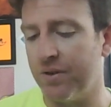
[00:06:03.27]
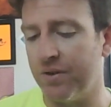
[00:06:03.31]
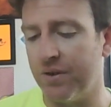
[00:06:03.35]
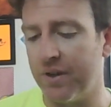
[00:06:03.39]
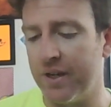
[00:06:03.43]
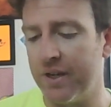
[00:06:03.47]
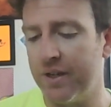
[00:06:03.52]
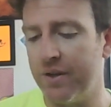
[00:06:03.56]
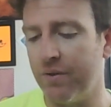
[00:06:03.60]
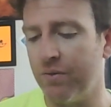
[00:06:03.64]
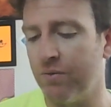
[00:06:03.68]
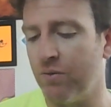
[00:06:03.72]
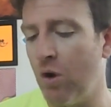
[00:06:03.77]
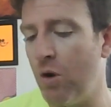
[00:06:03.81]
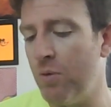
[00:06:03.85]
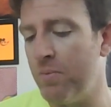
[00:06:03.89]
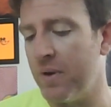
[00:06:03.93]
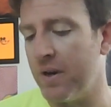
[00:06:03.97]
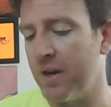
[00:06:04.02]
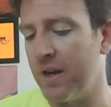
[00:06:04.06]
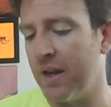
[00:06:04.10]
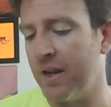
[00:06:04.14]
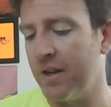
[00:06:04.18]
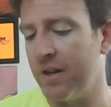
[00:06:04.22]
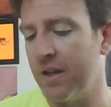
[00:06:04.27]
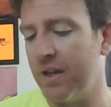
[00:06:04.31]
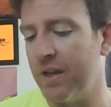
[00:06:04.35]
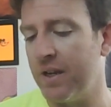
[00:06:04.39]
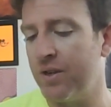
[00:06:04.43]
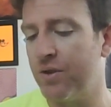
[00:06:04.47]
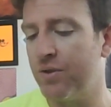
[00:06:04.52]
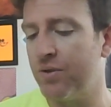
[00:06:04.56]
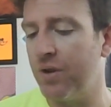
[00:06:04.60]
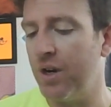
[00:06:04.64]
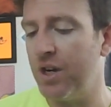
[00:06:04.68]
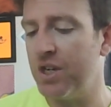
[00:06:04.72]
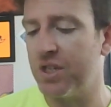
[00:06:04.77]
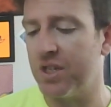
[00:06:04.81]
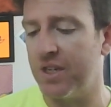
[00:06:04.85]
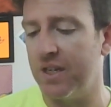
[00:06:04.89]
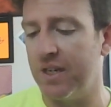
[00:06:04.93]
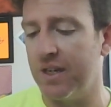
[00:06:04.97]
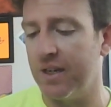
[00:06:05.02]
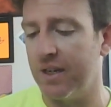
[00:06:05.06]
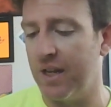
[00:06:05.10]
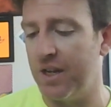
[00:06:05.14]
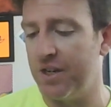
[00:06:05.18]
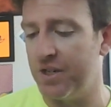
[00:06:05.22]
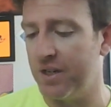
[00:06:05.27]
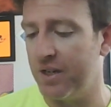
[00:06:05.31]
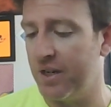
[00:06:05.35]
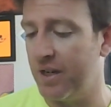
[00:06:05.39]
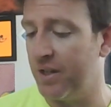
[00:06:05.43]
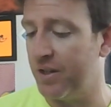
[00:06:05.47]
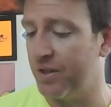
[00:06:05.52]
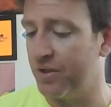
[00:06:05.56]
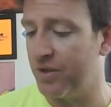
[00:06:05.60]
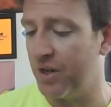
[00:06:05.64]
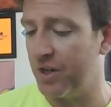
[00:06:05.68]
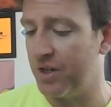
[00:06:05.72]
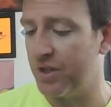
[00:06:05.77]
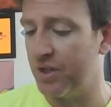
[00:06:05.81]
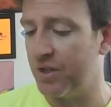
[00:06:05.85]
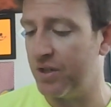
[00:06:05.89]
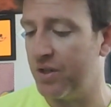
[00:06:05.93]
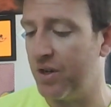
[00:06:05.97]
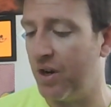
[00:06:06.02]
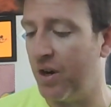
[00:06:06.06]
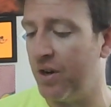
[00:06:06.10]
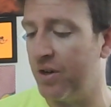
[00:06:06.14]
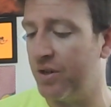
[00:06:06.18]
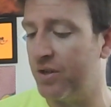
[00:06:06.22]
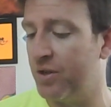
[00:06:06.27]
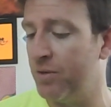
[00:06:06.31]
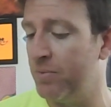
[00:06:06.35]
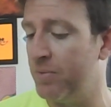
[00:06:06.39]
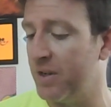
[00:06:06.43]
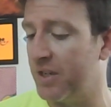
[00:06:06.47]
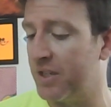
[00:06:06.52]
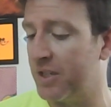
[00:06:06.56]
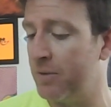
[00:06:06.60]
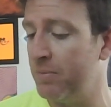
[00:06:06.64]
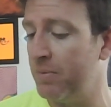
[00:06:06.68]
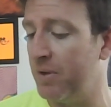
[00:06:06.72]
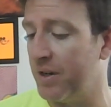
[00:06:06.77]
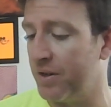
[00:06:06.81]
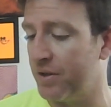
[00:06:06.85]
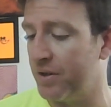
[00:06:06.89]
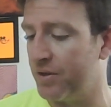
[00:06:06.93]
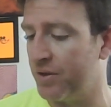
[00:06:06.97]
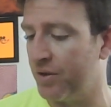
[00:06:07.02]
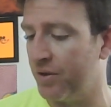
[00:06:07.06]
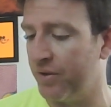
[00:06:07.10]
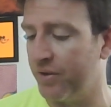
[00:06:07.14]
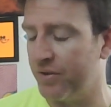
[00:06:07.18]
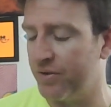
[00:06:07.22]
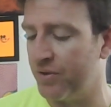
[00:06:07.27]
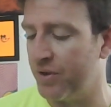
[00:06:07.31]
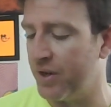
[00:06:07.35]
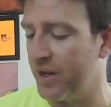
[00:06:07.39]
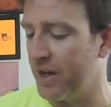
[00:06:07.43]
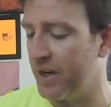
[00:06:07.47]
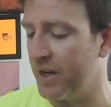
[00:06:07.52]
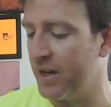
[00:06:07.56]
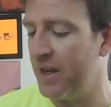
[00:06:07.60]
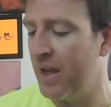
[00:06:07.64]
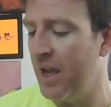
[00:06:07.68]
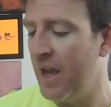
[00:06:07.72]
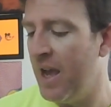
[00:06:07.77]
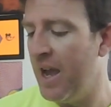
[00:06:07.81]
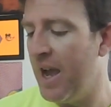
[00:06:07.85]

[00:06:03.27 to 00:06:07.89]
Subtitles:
Greek, Roman, and Etruscan legend illustrations are to be similarly treated,